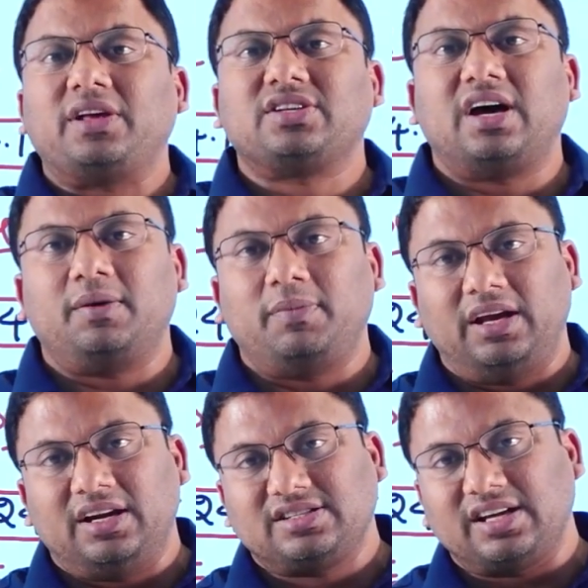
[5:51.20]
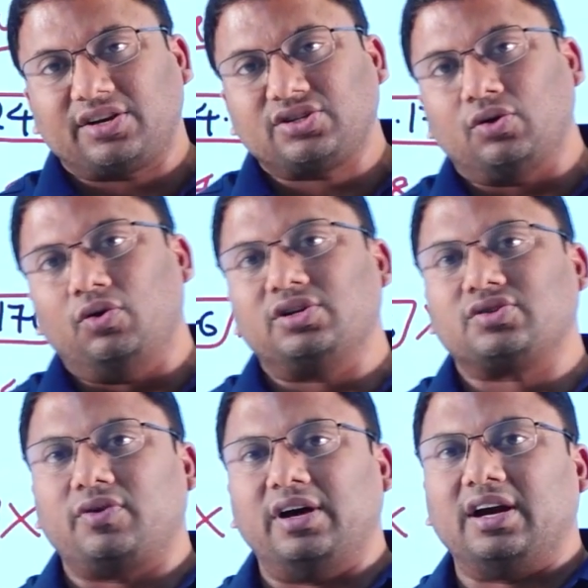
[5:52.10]
plus or minus x whole
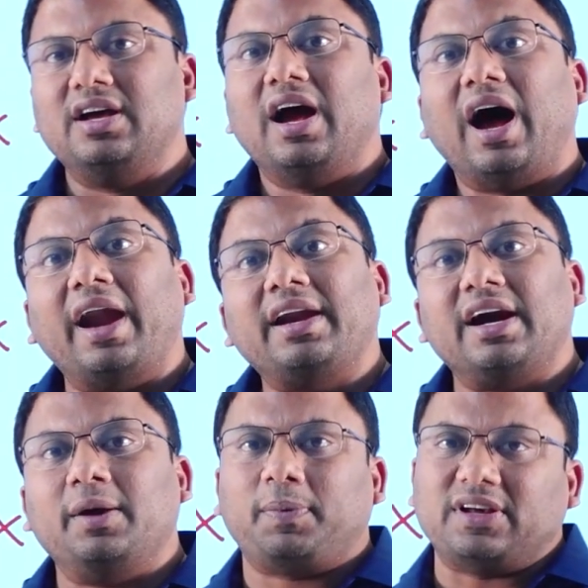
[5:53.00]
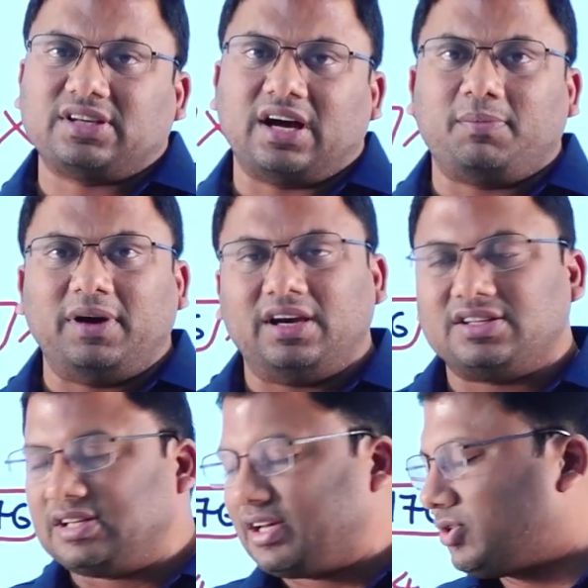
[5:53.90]
square, one hundred plus or
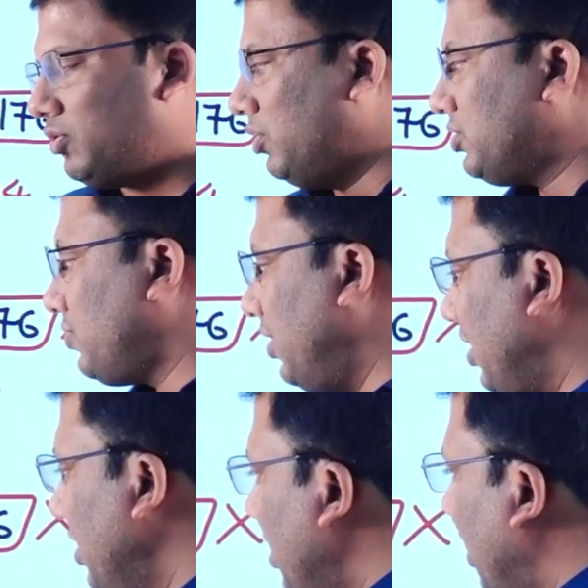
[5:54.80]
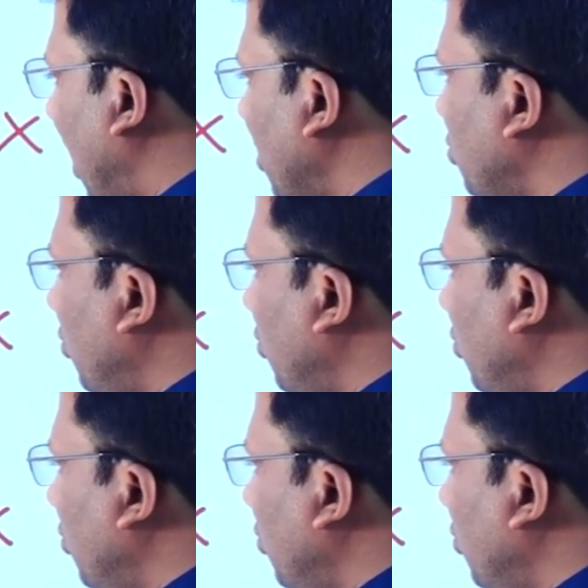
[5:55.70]
minus x whole square, last